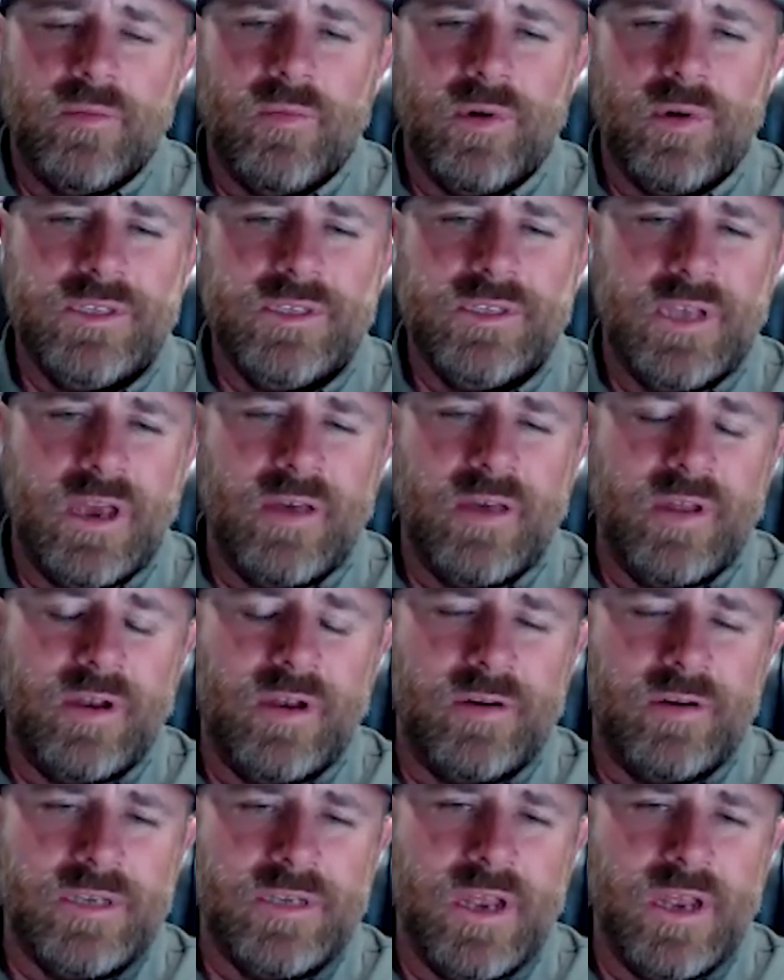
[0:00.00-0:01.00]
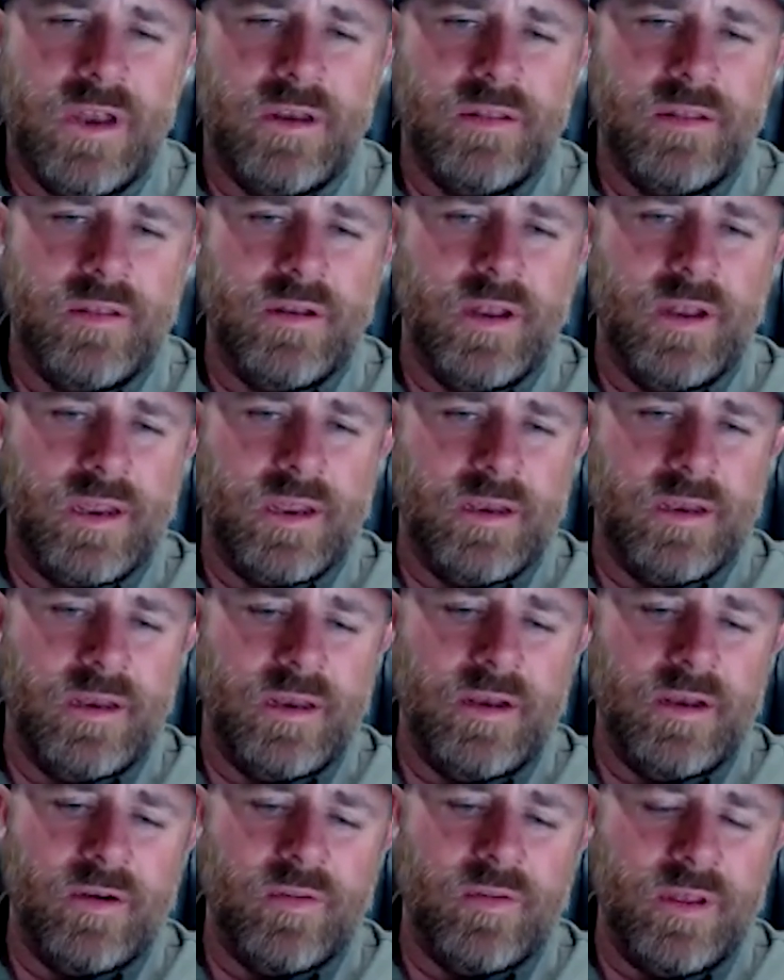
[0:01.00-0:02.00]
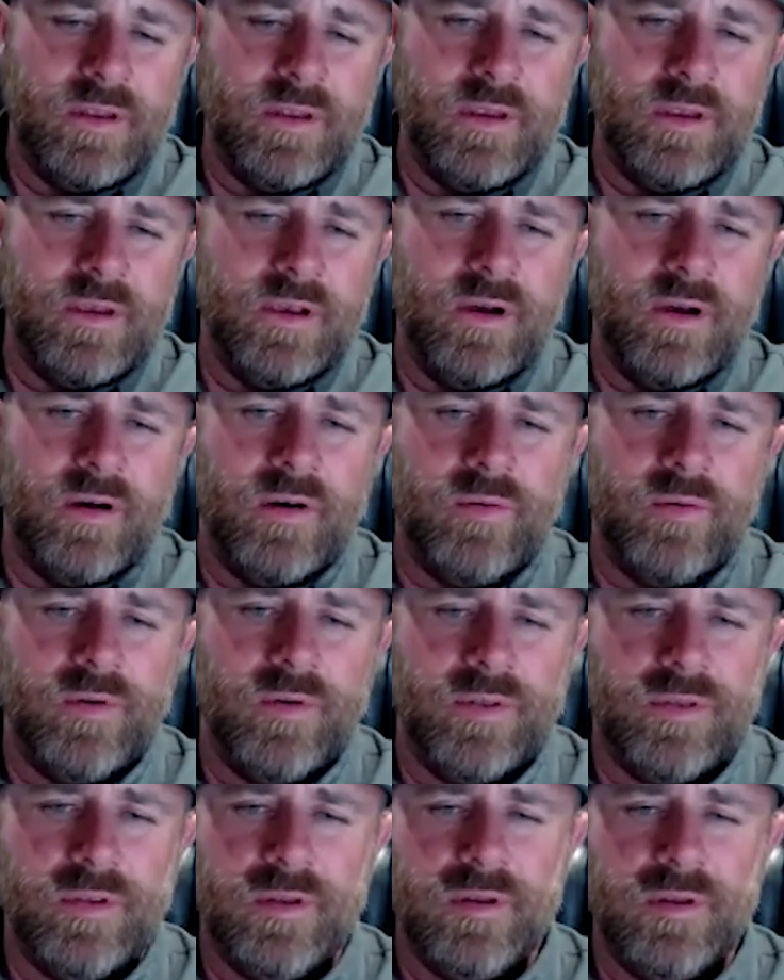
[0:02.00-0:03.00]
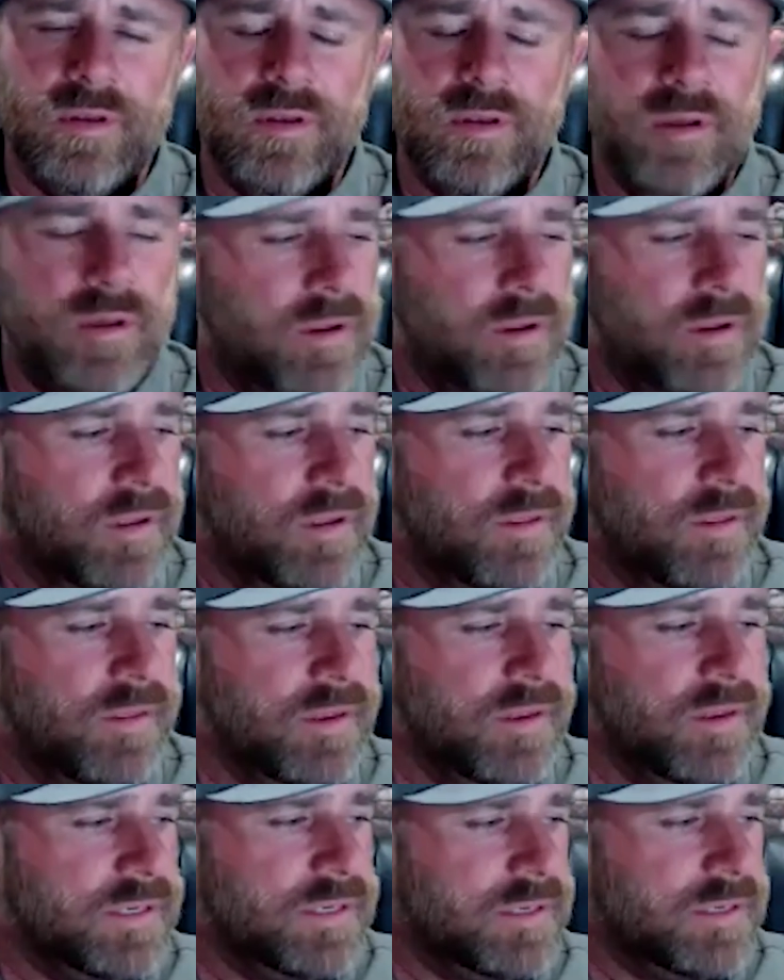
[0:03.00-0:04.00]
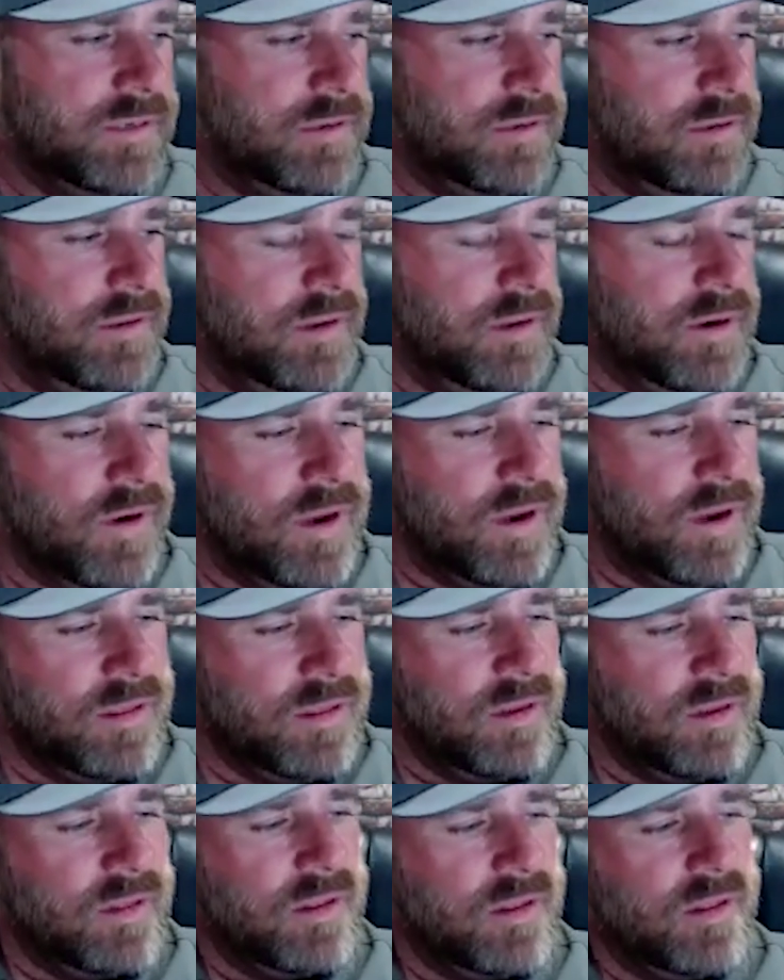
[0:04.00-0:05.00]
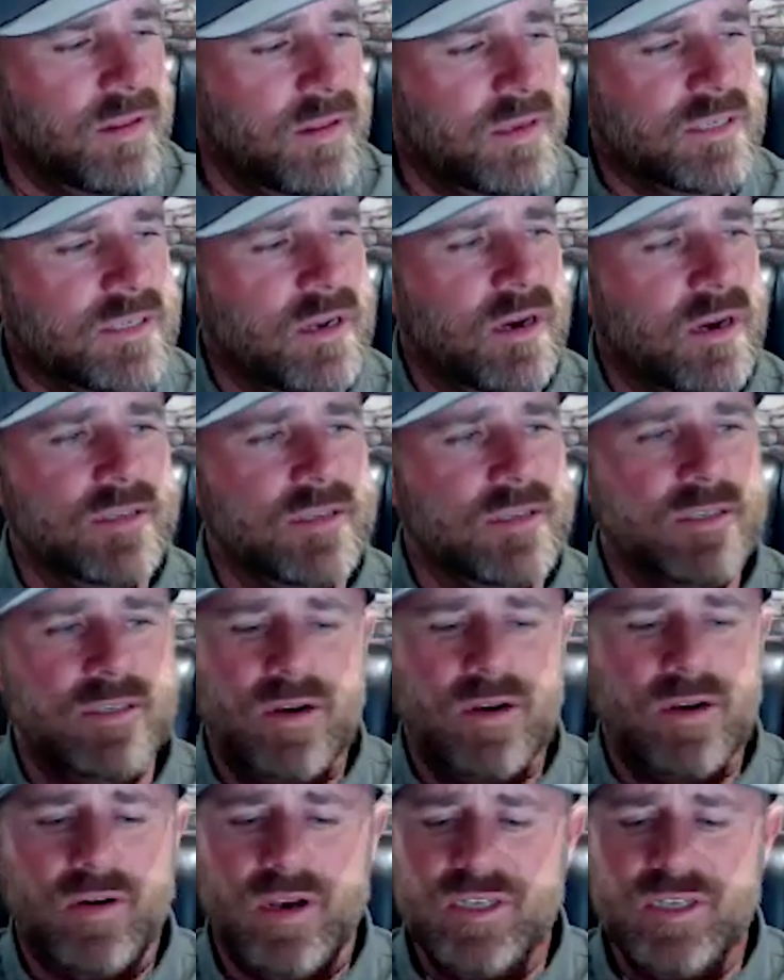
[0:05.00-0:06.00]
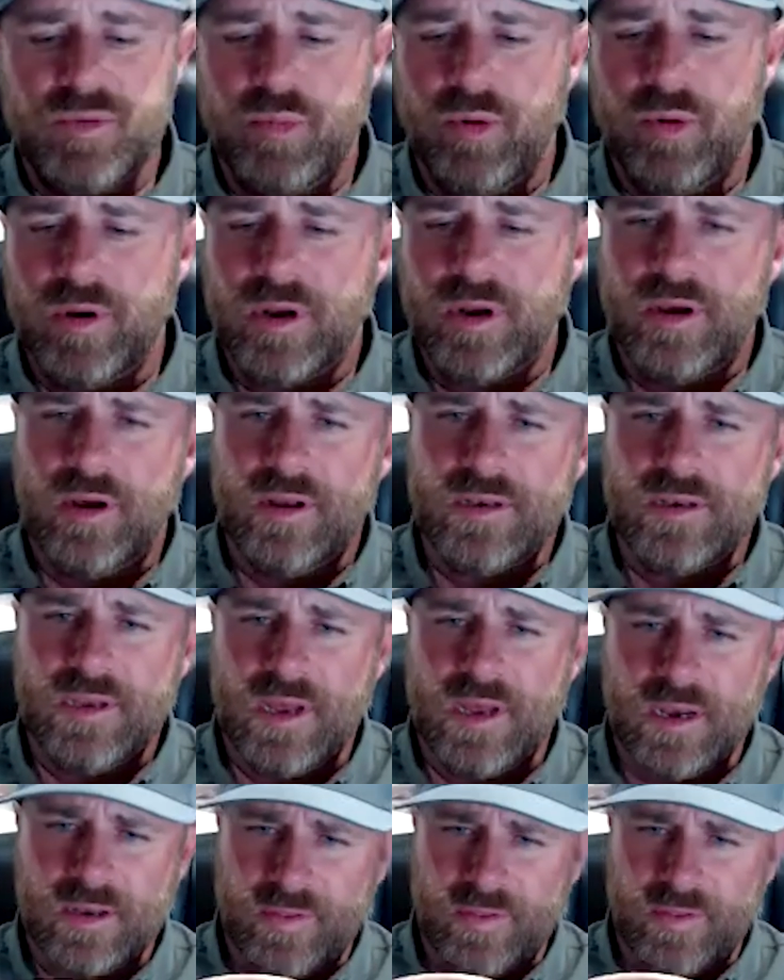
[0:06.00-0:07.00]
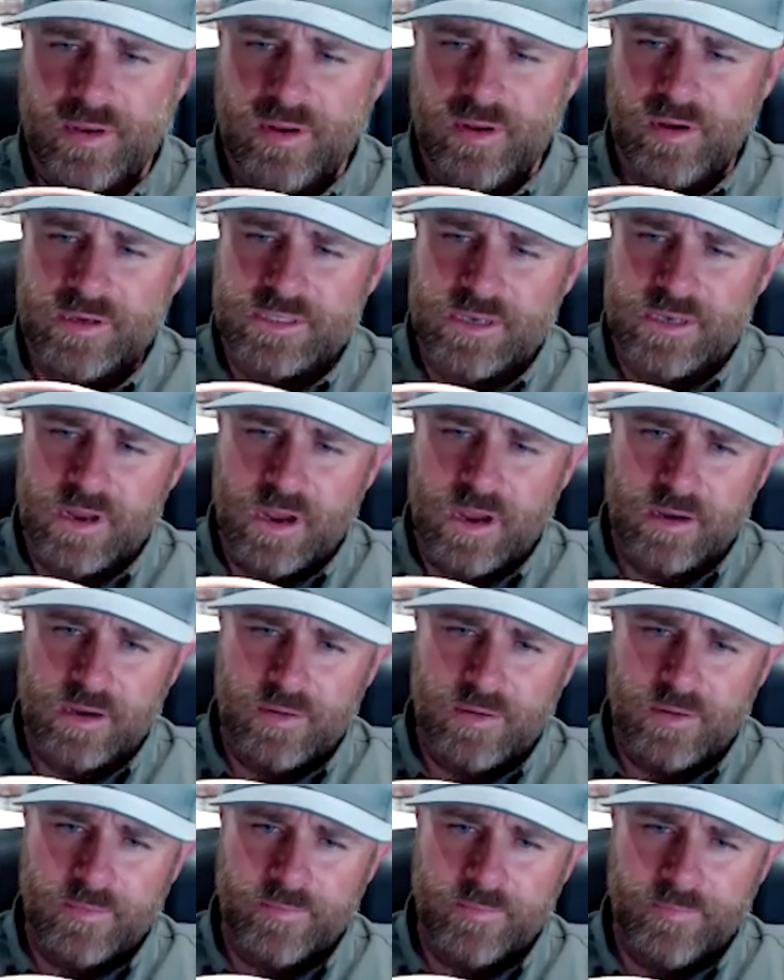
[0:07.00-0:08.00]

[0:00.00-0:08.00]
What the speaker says: Once they have that understanding, then I can interlay the e-collar with it. The great thing that this does is it creates a point of contact on the dog's neck.